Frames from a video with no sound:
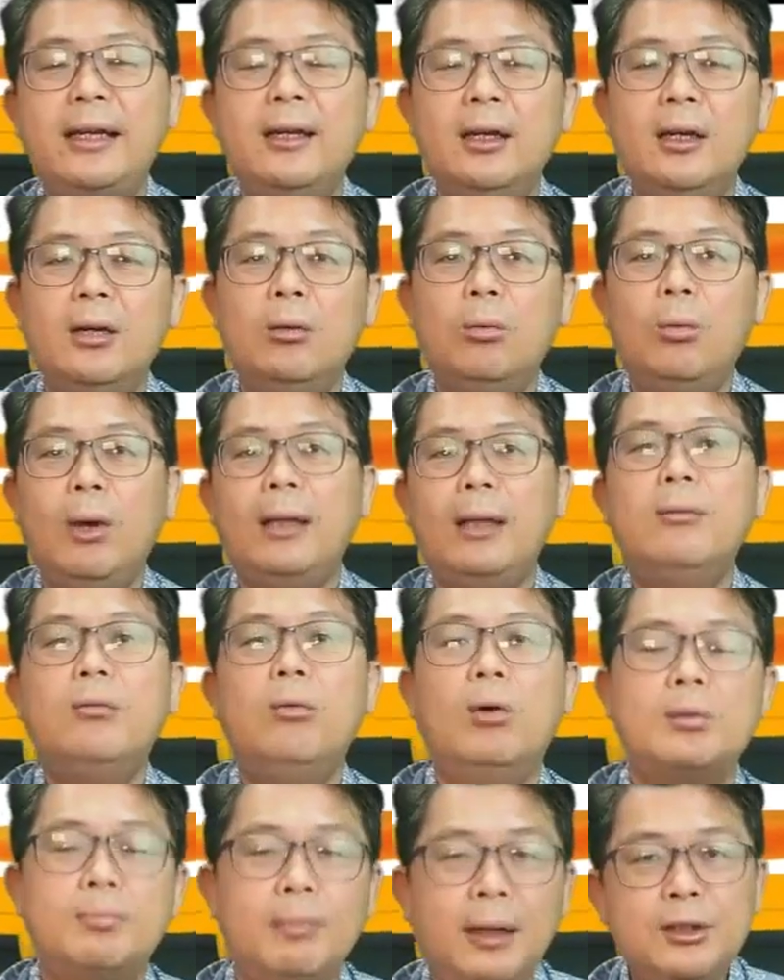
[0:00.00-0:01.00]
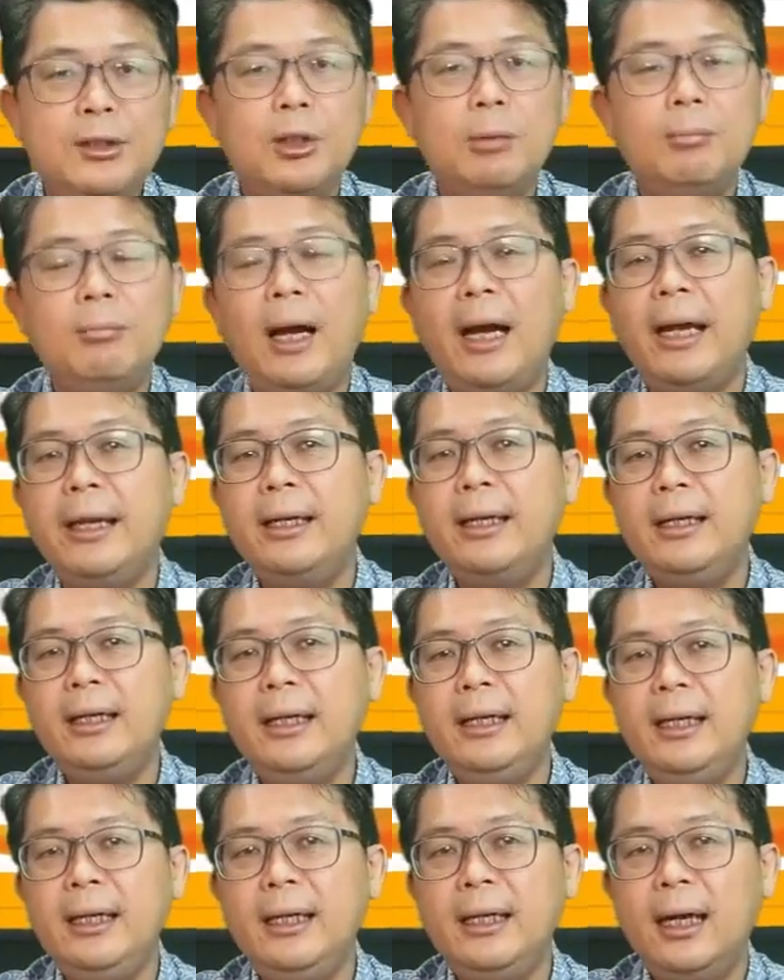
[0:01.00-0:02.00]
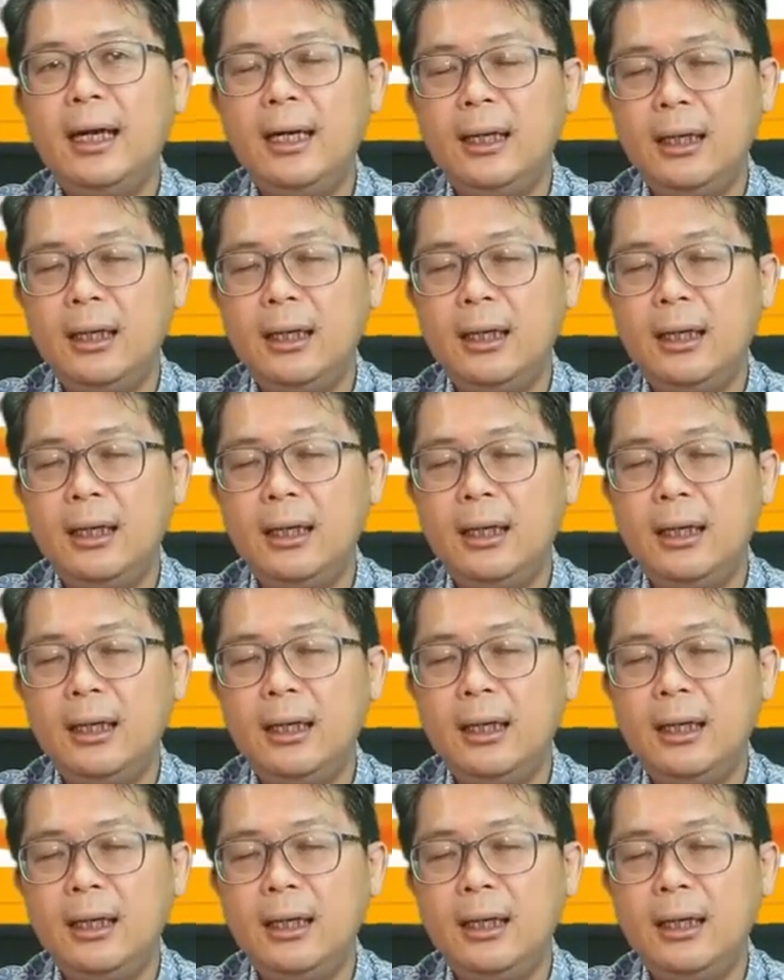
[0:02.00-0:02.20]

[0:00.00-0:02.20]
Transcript: Just like what was mentioned by